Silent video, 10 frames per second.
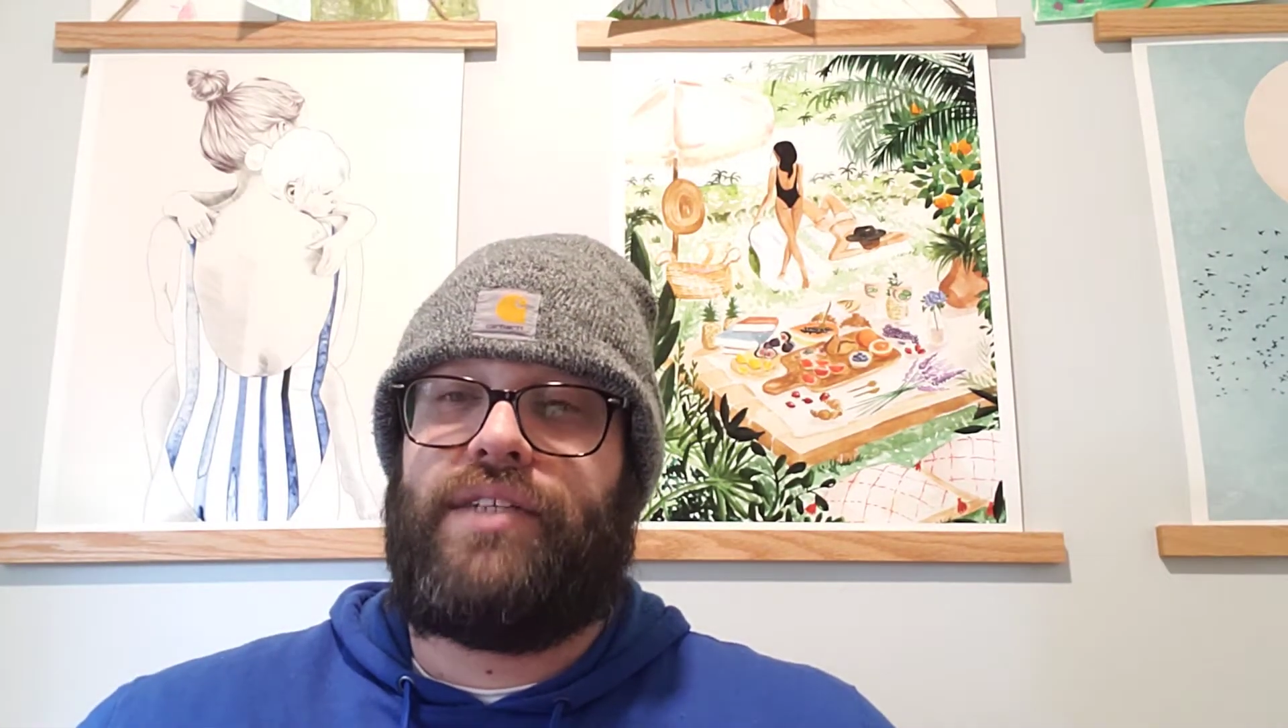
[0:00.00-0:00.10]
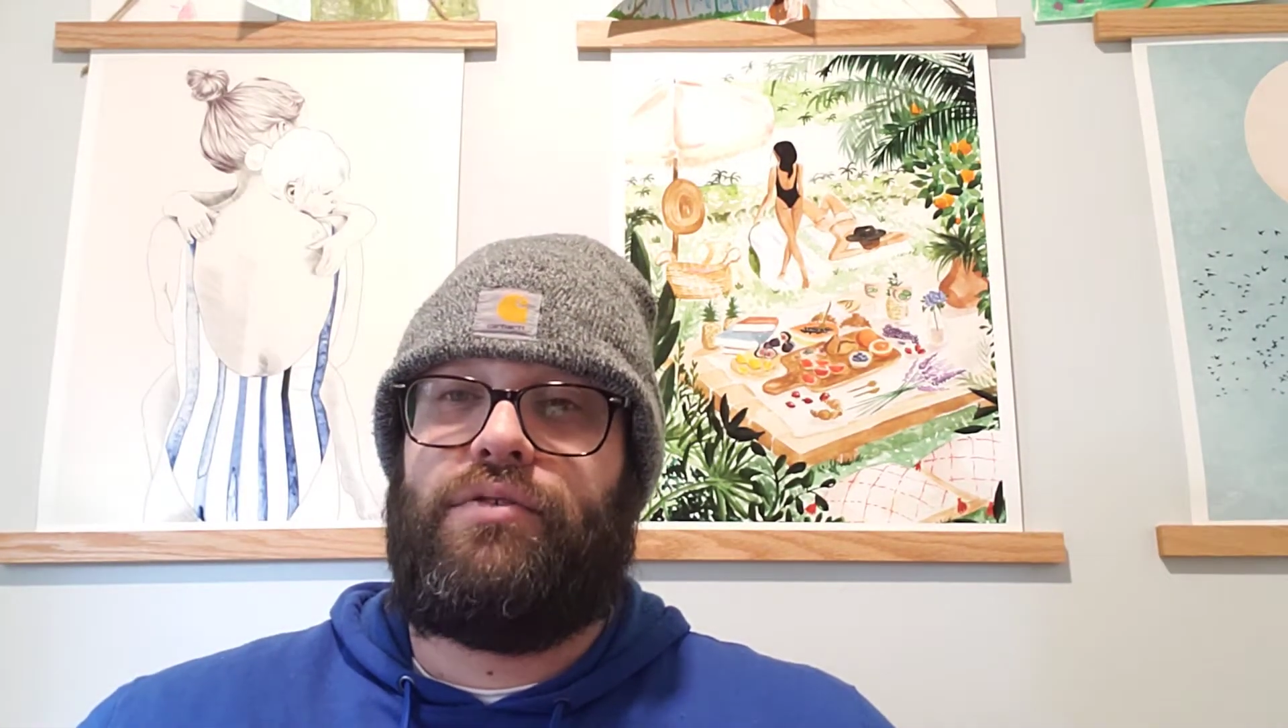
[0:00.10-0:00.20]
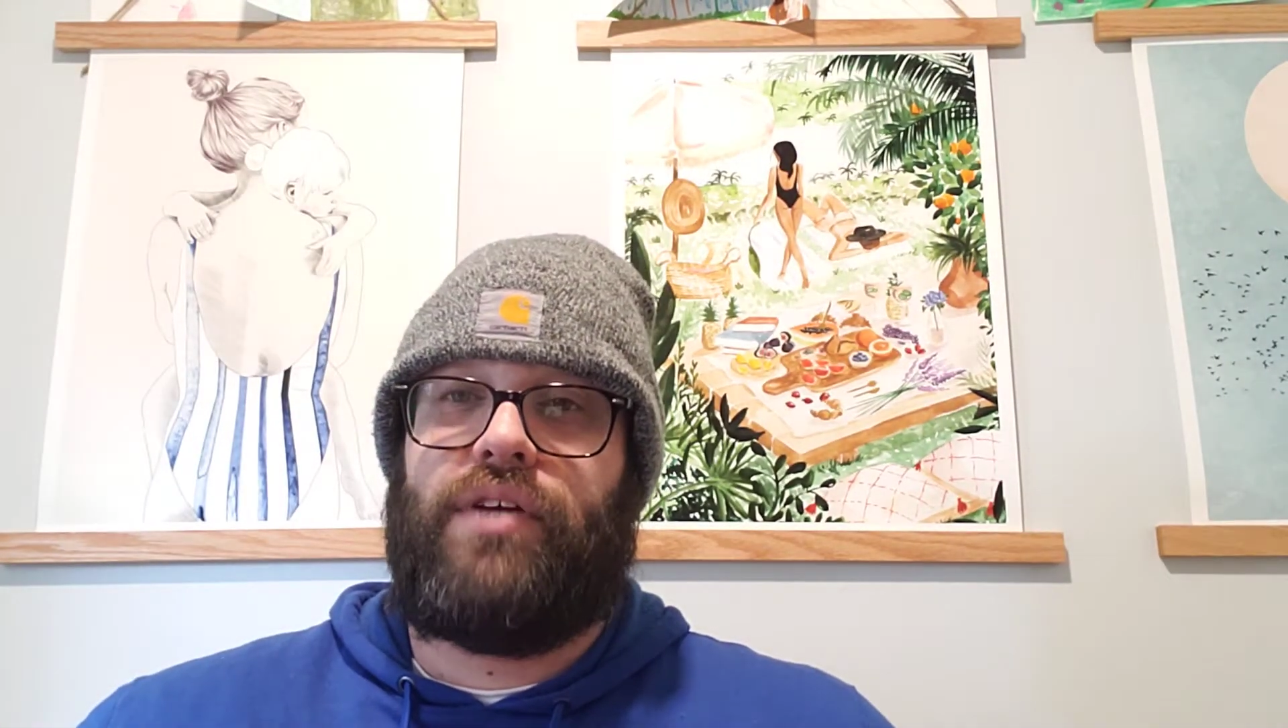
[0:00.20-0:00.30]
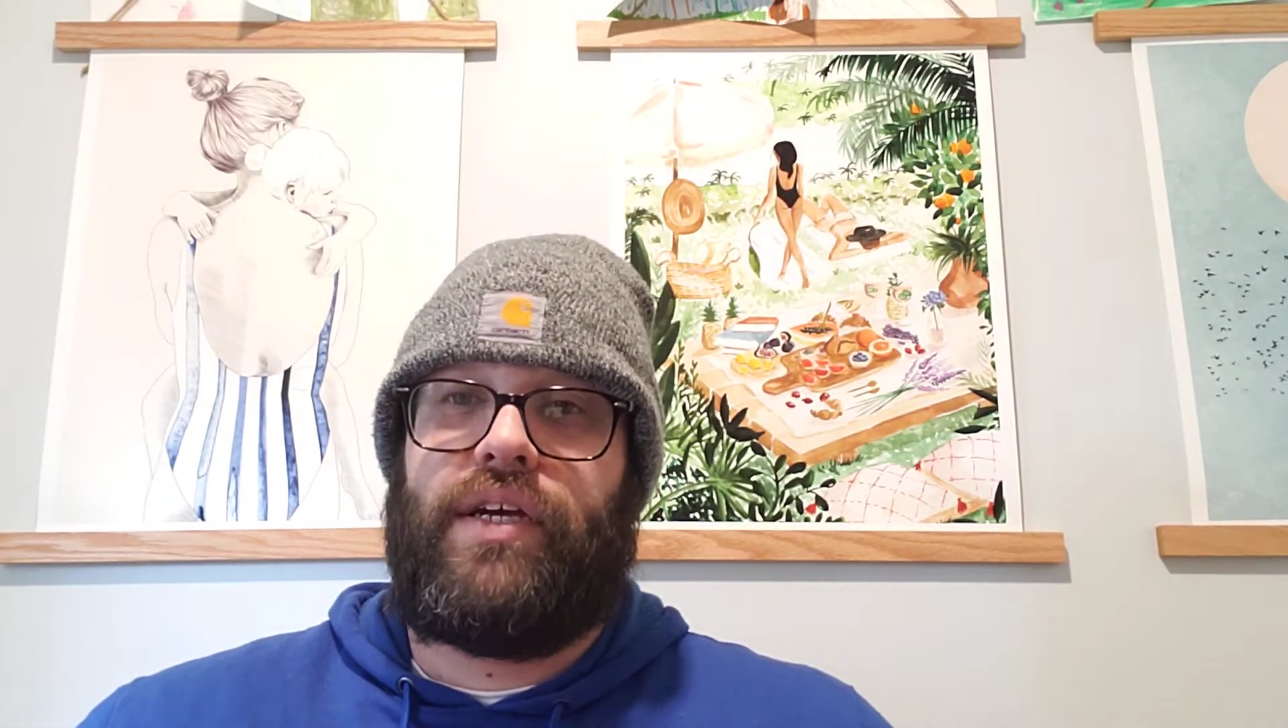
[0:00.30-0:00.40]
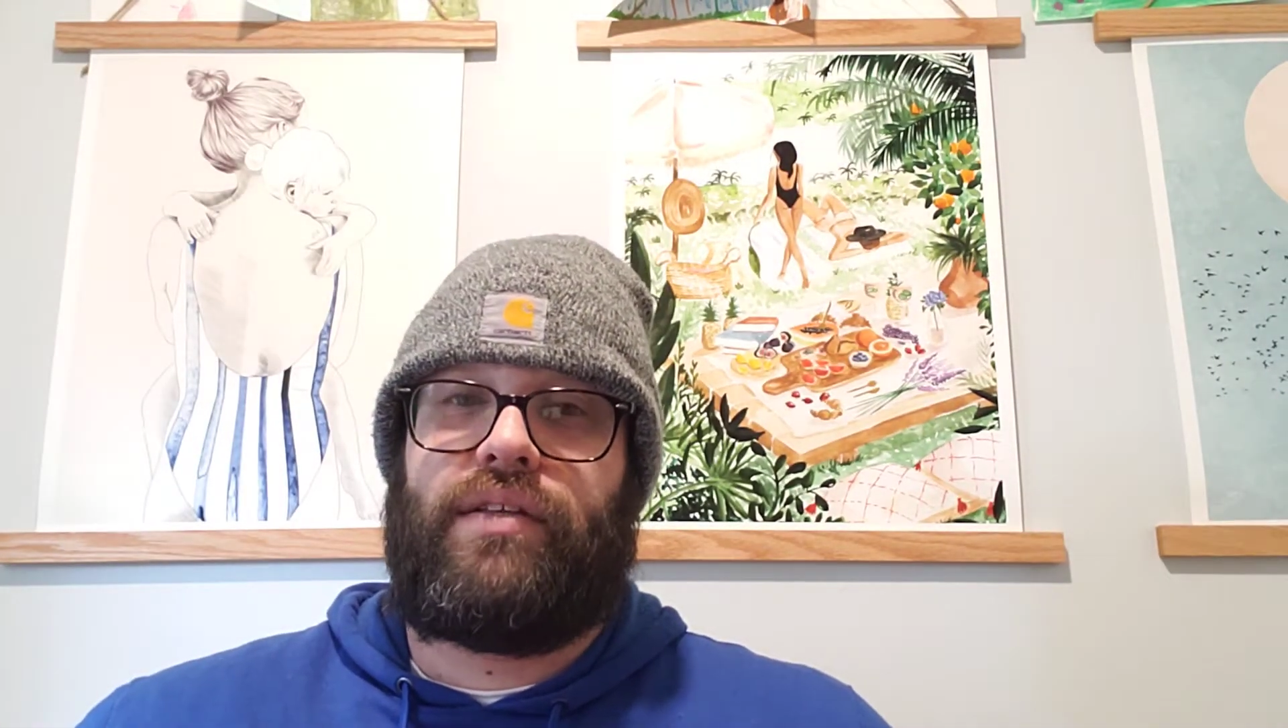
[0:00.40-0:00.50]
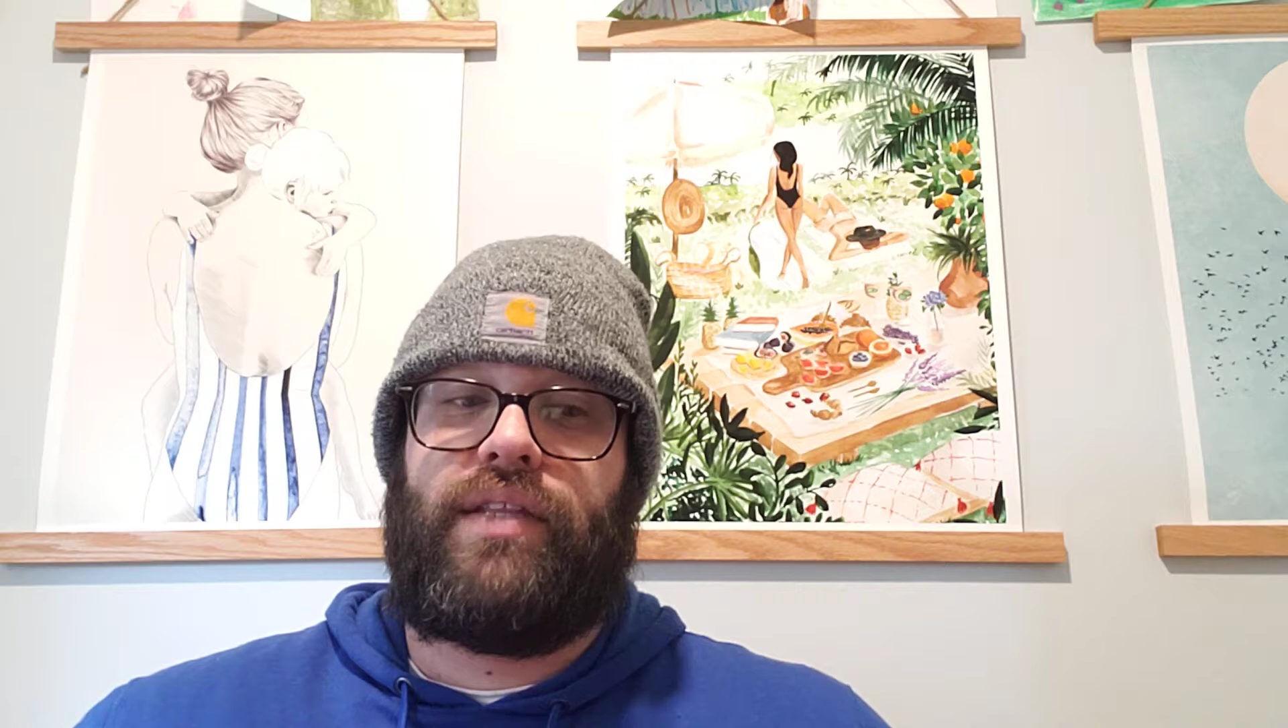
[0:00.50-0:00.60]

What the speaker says: do like